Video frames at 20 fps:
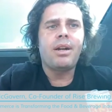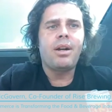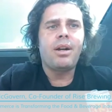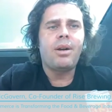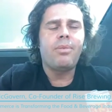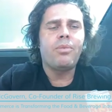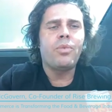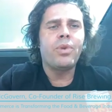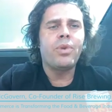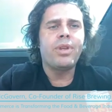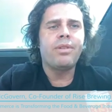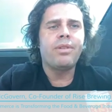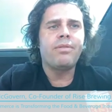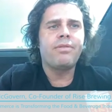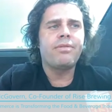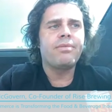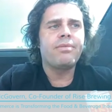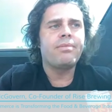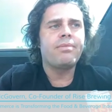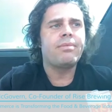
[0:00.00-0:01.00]
We've
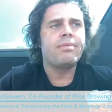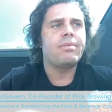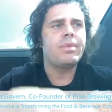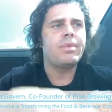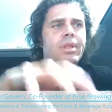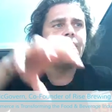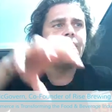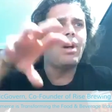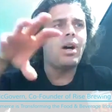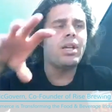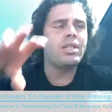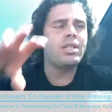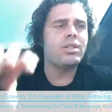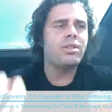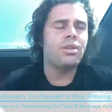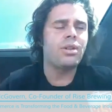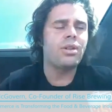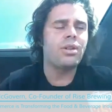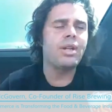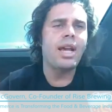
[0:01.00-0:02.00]
lost
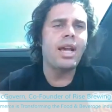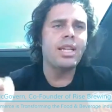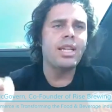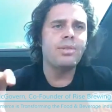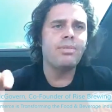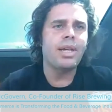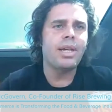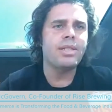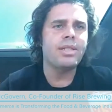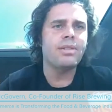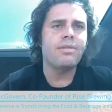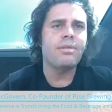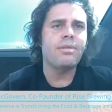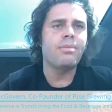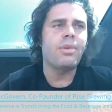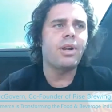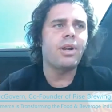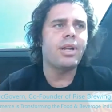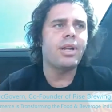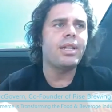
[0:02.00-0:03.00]
certain aspects of the
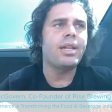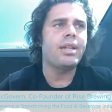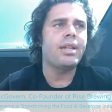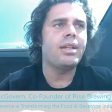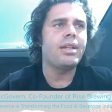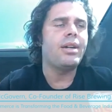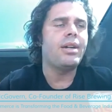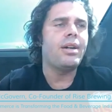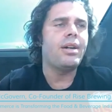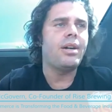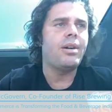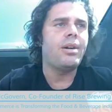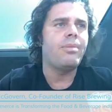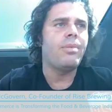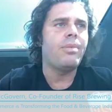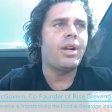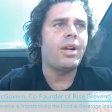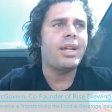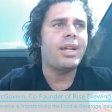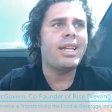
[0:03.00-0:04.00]
market.
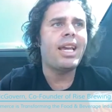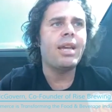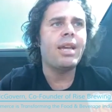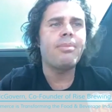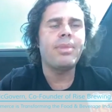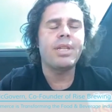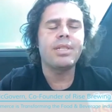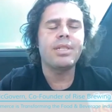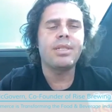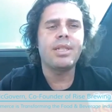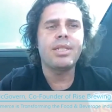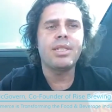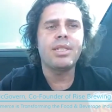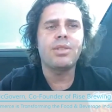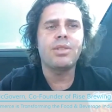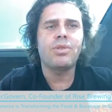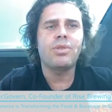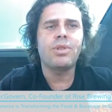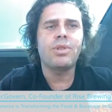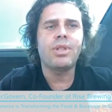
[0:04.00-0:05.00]
Our keg business
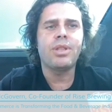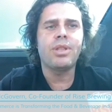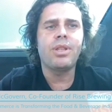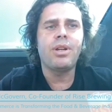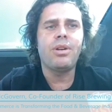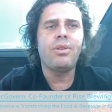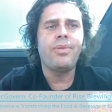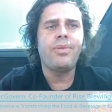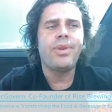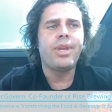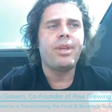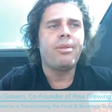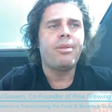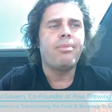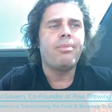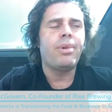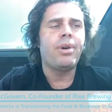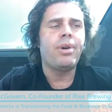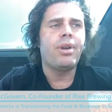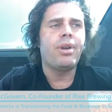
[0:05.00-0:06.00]
is really low,
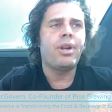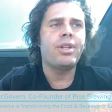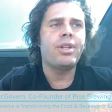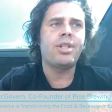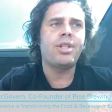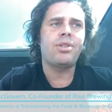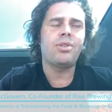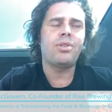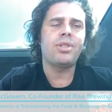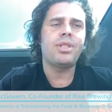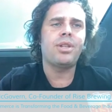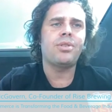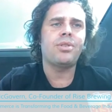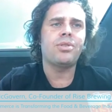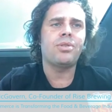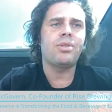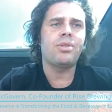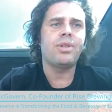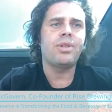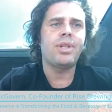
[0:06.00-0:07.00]
but our digital sales
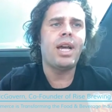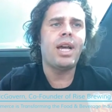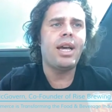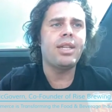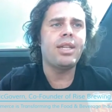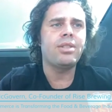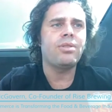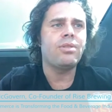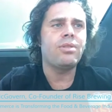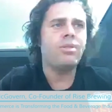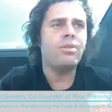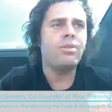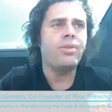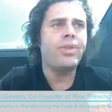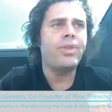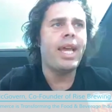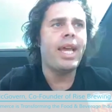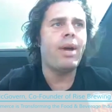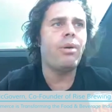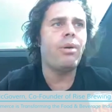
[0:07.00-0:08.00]
are really high. So
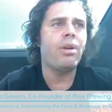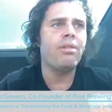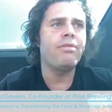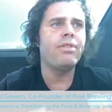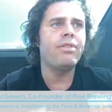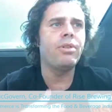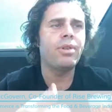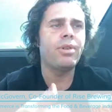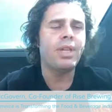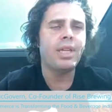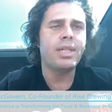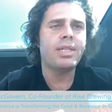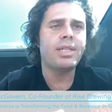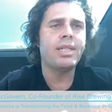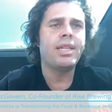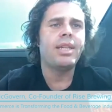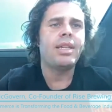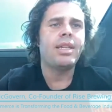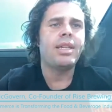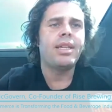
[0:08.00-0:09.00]
now our focus
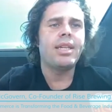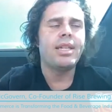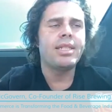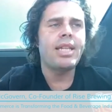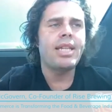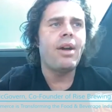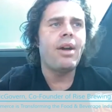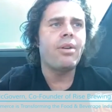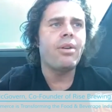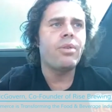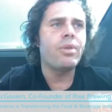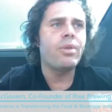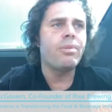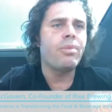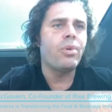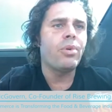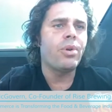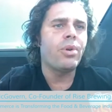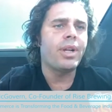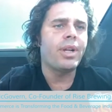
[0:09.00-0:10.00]
is how can we
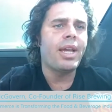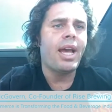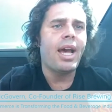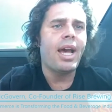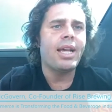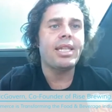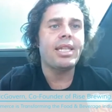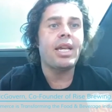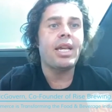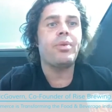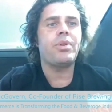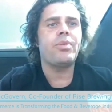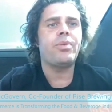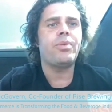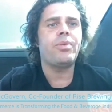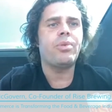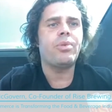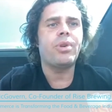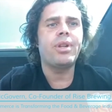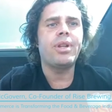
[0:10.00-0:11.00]
pour gas, how can we
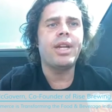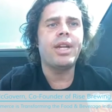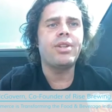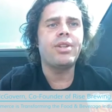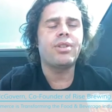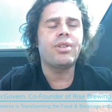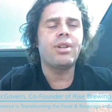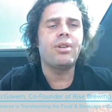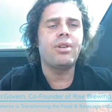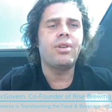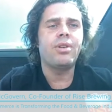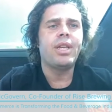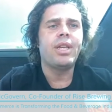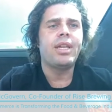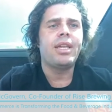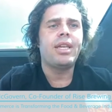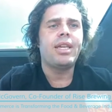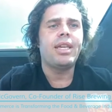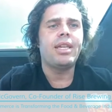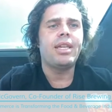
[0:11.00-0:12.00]
pour nitro
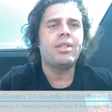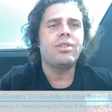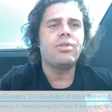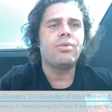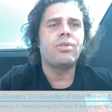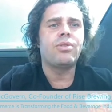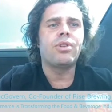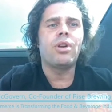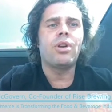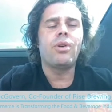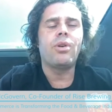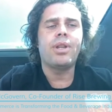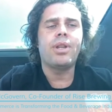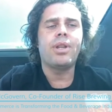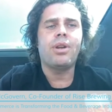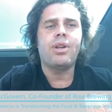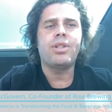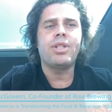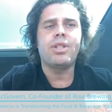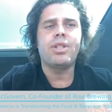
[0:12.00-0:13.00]
into growing
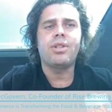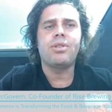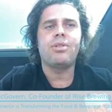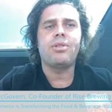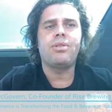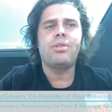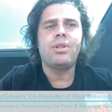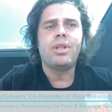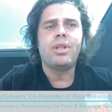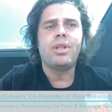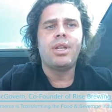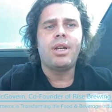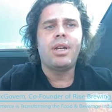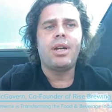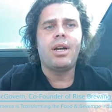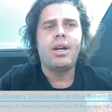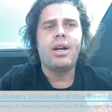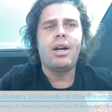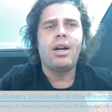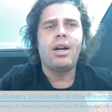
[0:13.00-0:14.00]
our digital
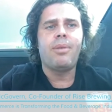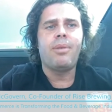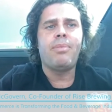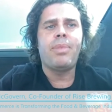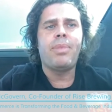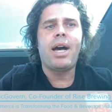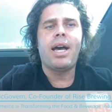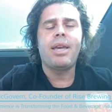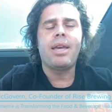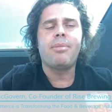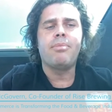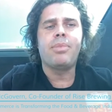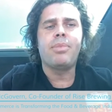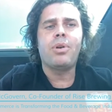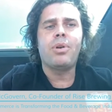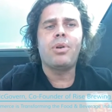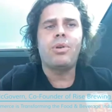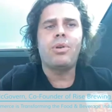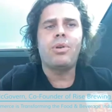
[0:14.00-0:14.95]
buy in bulk